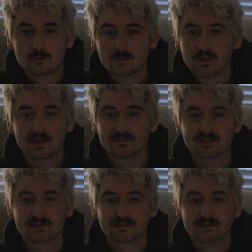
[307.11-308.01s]
None of
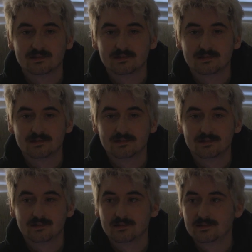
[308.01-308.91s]
it.
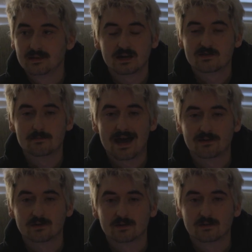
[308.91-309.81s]
None of it
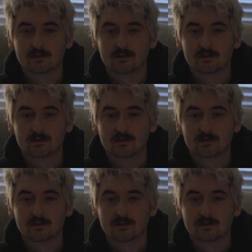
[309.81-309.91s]
mattered.